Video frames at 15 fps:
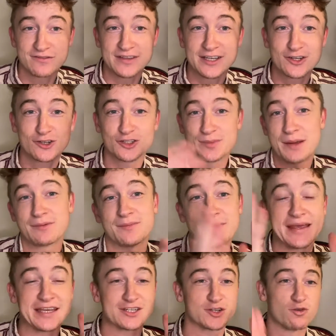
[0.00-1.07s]
vehicle to be able to
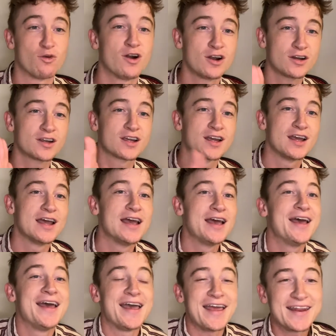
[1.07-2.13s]
make it to work.
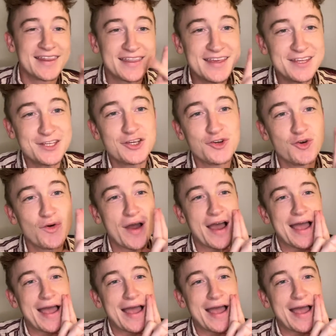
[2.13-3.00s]
And thank you,